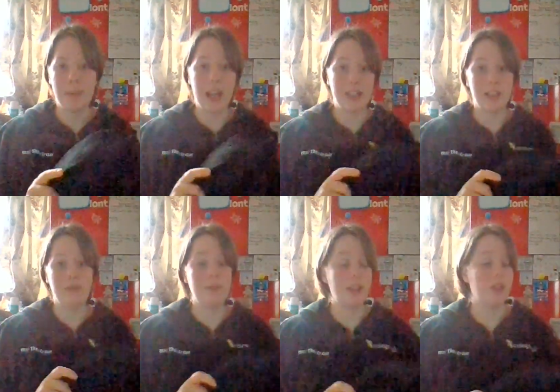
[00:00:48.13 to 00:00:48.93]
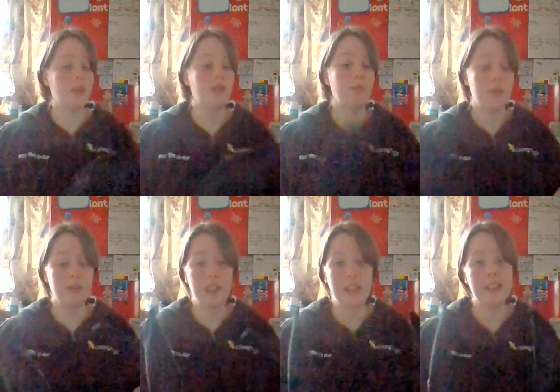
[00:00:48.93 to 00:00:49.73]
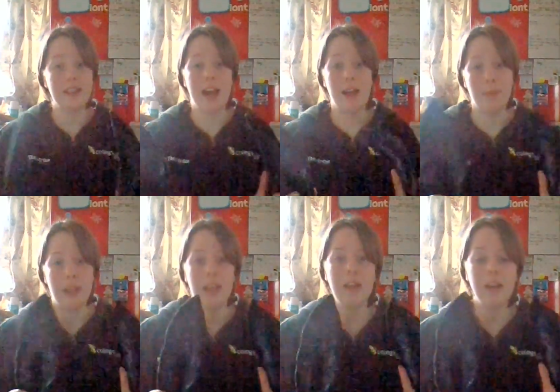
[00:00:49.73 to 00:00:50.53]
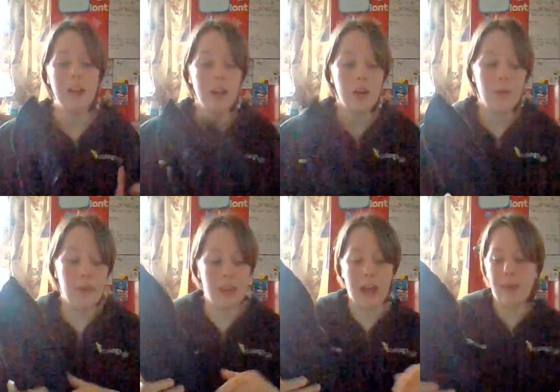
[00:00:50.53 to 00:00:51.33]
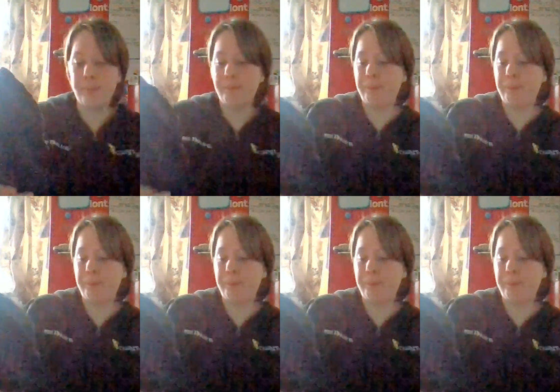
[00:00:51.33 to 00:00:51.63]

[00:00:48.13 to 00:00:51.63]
that I did some research on wolf's ears to help me with that.